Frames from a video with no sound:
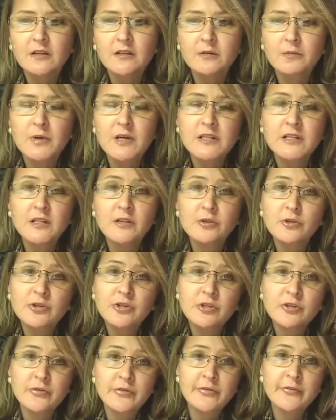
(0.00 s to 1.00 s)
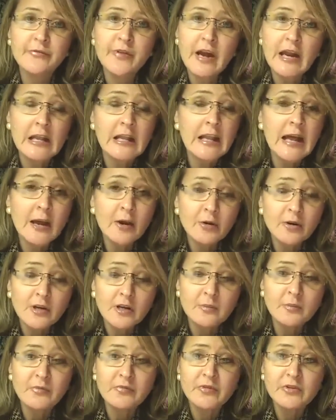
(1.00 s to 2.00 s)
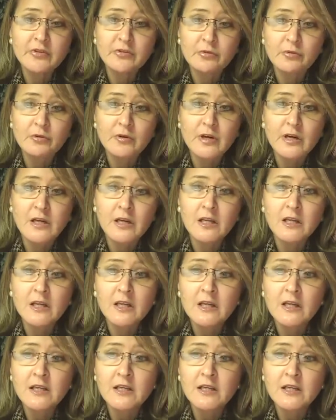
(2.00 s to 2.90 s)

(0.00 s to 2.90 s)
The resolution, or the final outcome of the story,